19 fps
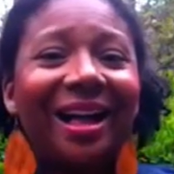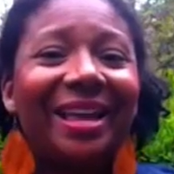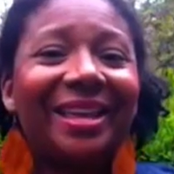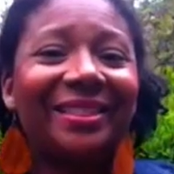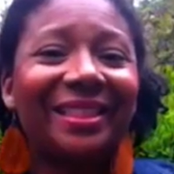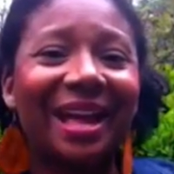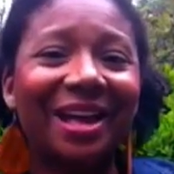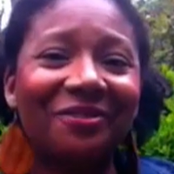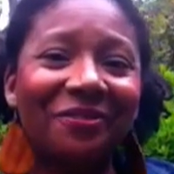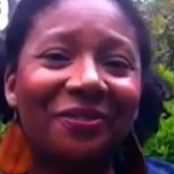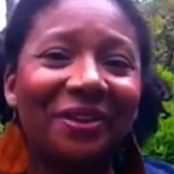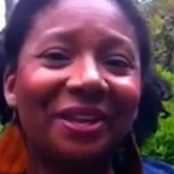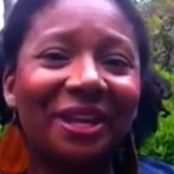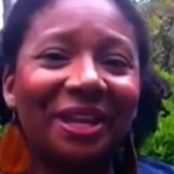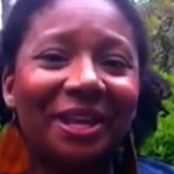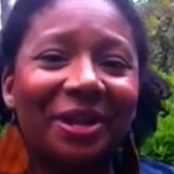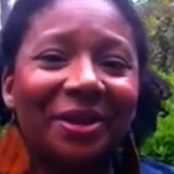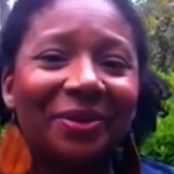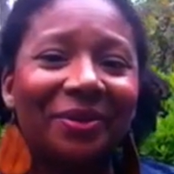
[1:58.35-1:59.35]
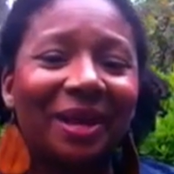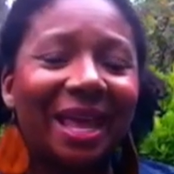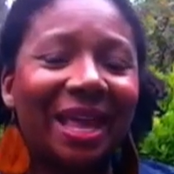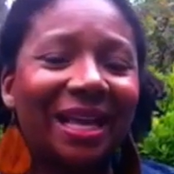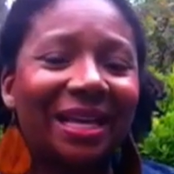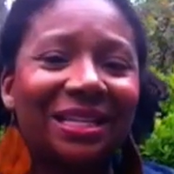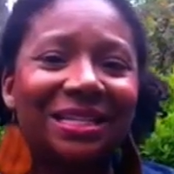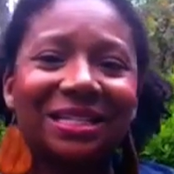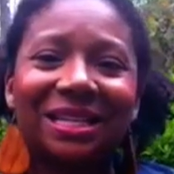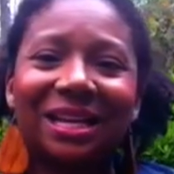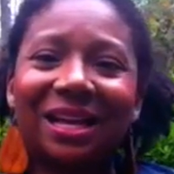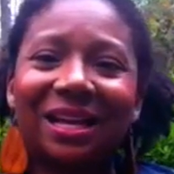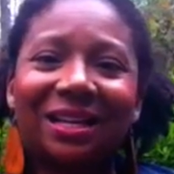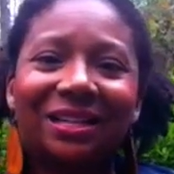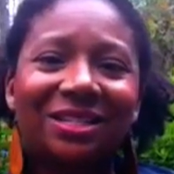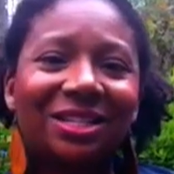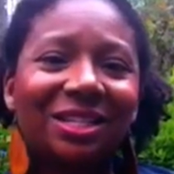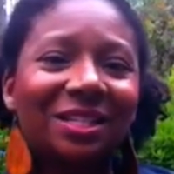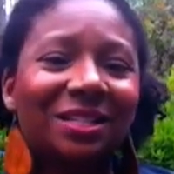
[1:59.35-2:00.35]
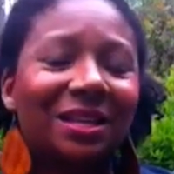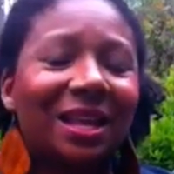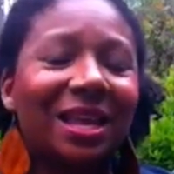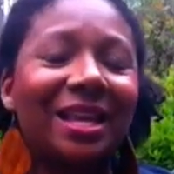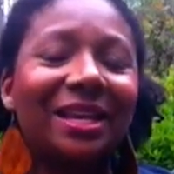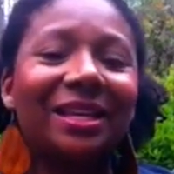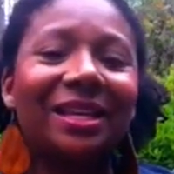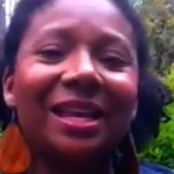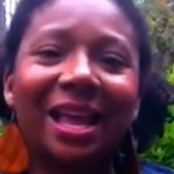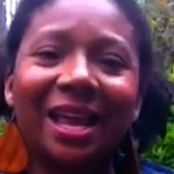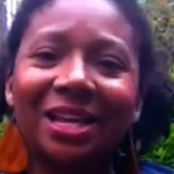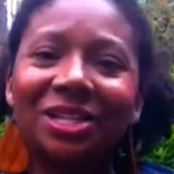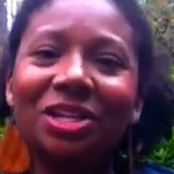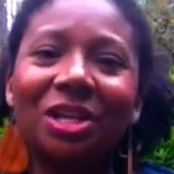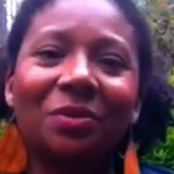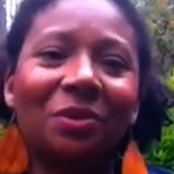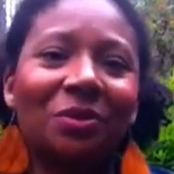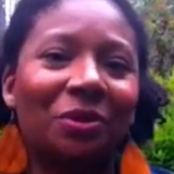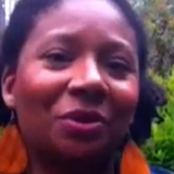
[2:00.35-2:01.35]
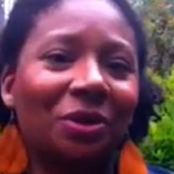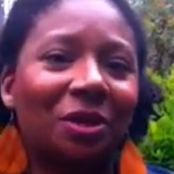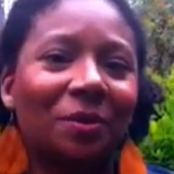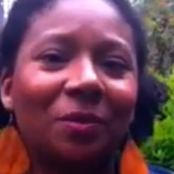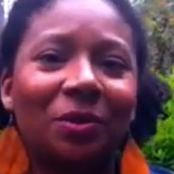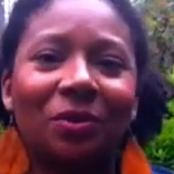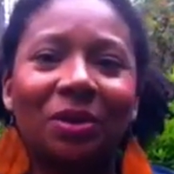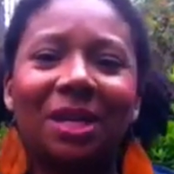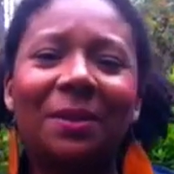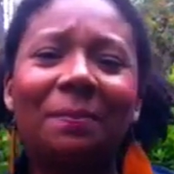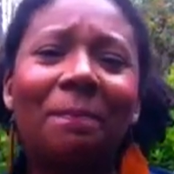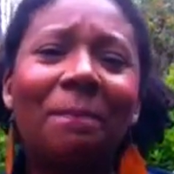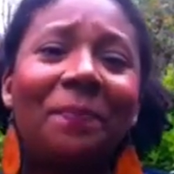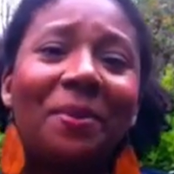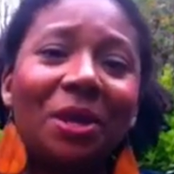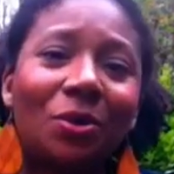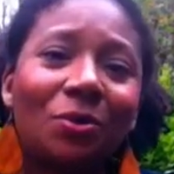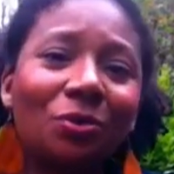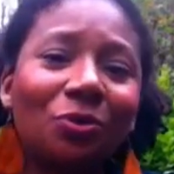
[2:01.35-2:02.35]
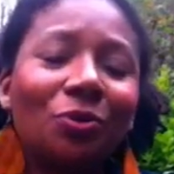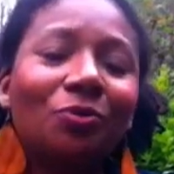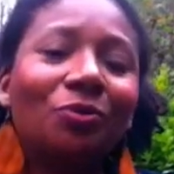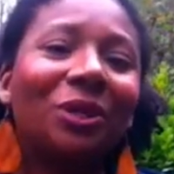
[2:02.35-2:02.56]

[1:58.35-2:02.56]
in that video, and just engaging with your community. Build